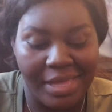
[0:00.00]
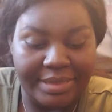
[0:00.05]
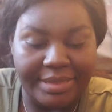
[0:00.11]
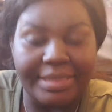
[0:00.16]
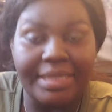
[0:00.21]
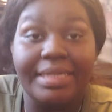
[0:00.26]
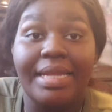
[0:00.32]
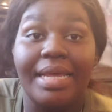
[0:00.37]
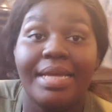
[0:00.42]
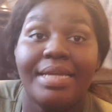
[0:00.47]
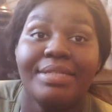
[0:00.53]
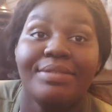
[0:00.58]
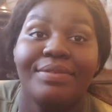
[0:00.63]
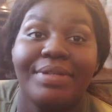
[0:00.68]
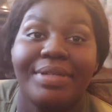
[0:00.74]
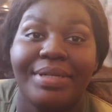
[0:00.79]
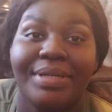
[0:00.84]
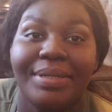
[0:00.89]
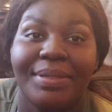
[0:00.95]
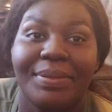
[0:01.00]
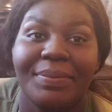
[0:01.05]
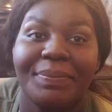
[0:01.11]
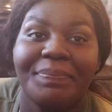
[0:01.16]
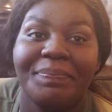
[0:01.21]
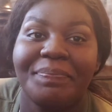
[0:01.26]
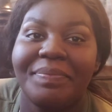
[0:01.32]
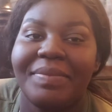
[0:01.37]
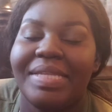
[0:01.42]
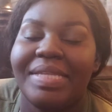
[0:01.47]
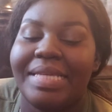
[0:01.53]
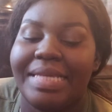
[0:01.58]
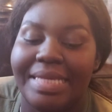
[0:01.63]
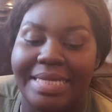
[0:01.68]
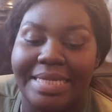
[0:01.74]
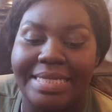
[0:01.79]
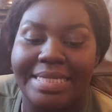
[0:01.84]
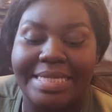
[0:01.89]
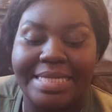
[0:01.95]
Today's video
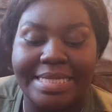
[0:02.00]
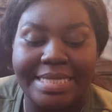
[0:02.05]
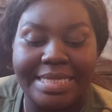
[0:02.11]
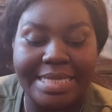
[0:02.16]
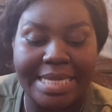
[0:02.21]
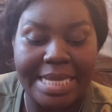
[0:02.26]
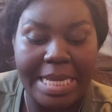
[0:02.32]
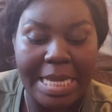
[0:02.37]
is